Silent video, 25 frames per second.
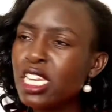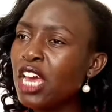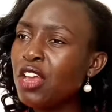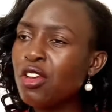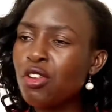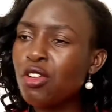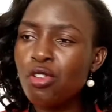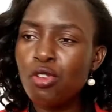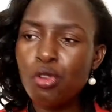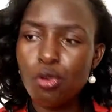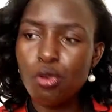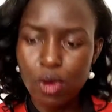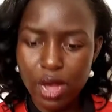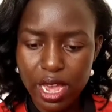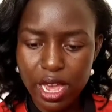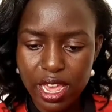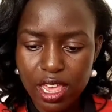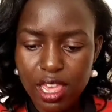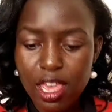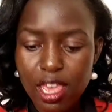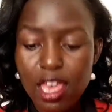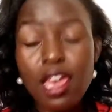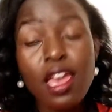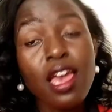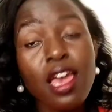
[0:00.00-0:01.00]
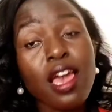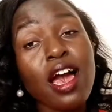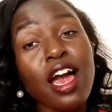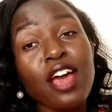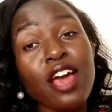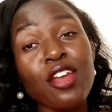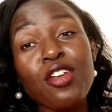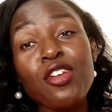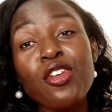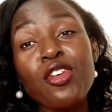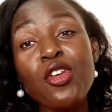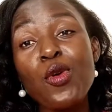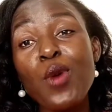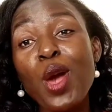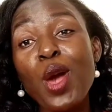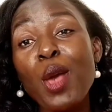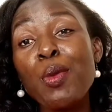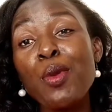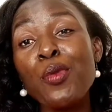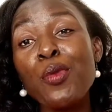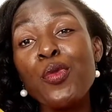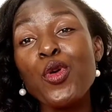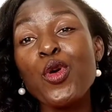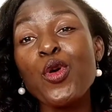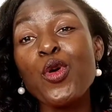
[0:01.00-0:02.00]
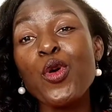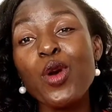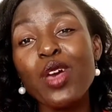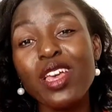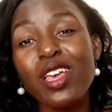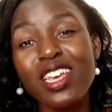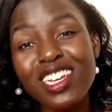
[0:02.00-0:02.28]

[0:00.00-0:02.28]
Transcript: I don't know why people